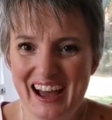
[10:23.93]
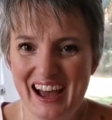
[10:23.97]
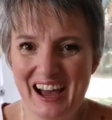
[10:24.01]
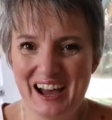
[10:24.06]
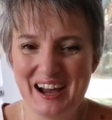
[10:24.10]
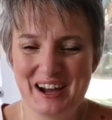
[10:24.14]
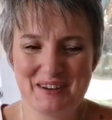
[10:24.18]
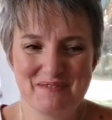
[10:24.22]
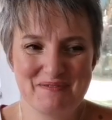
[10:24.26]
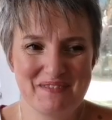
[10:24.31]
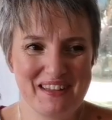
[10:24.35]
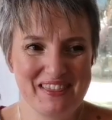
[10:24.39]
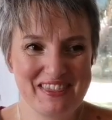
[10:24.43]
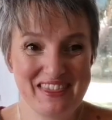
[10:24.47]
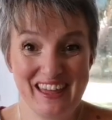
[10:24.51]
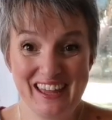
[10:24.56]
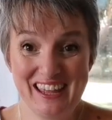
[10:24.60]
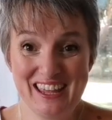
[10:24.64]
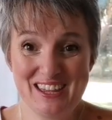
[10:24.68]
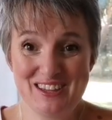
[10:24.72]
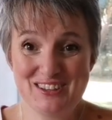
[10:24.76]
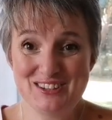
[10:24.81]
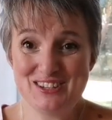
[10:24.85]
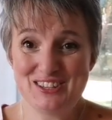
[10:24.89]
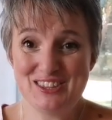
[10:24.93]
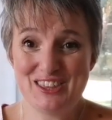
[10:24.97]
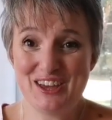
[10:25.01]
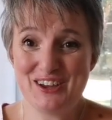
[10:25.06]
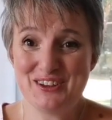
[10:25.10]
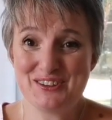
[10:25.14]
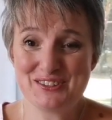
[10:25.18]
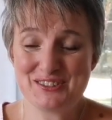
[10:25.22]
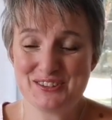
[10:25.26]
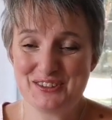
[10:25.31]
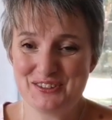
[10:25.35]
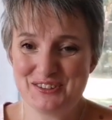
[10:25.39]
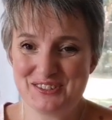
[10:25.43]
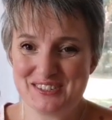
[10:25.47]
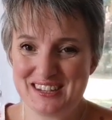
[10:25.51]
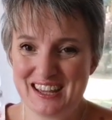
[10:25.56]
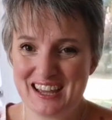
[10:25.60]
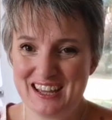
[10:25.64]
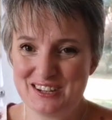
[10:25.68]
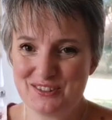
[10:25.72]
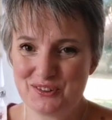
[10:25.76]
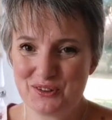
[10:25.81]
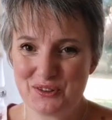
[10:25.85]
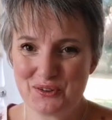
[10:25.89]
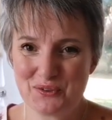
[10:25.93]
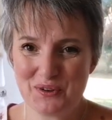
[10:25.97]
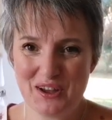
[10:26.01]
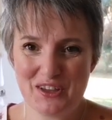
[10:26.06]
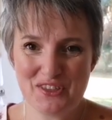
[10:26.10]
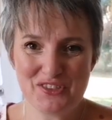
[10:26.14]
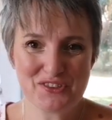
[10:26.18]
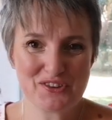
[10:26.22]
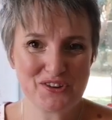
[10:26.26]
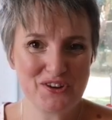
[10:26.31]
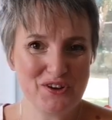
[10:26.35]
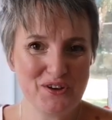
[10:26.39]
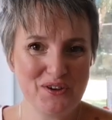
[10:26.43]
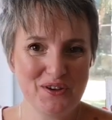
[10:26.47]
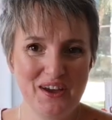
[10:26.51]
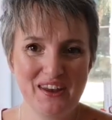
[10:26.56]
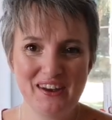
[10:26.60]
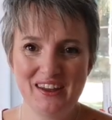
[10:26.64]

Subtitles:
and thank you to those who stayed all the way through,